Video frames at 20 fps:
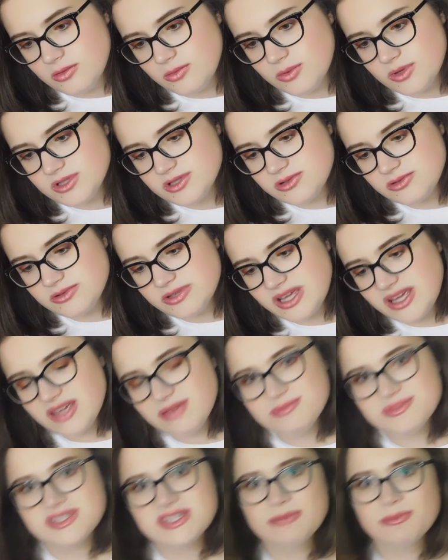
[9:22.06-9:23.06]
what's her
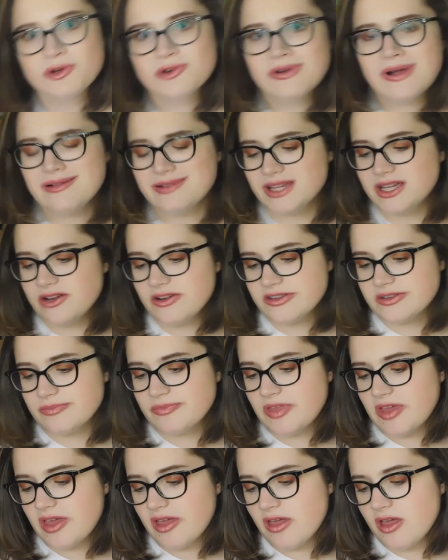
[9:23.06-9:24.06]
name? Cimarelli or
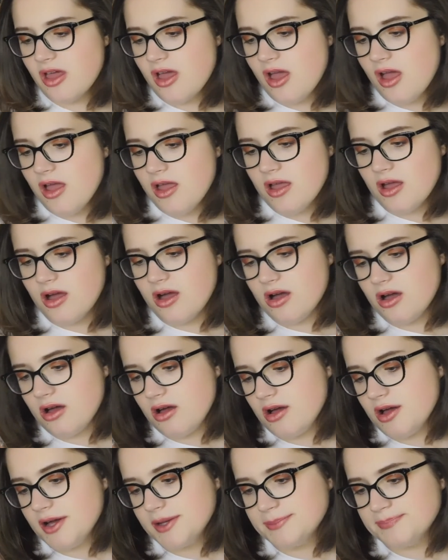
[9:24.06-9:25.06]
something.
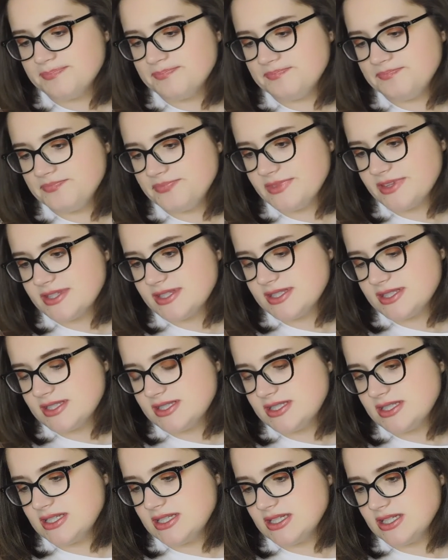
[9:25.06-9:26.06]
Let's
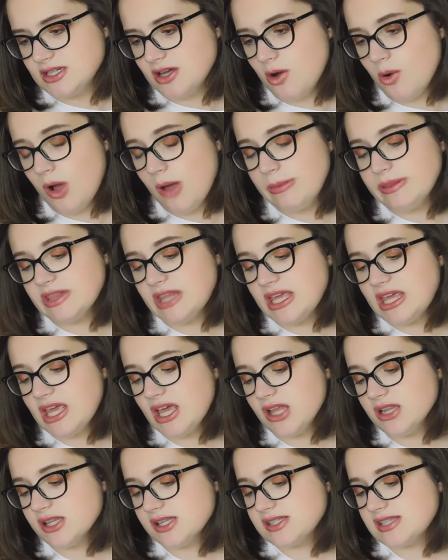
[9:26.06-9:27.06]
see. Oh, I've been liking
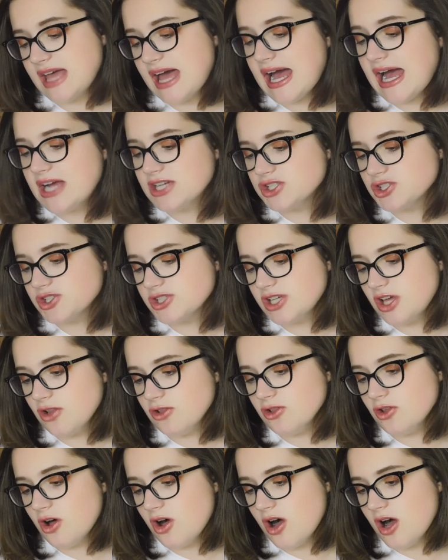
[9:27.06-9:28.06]
Alyssa Ashley a
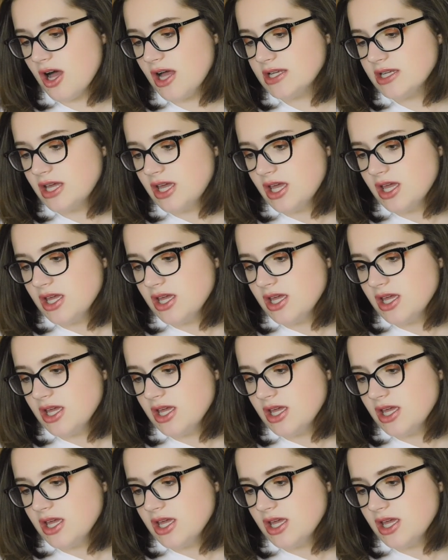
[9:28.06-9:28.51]
lot.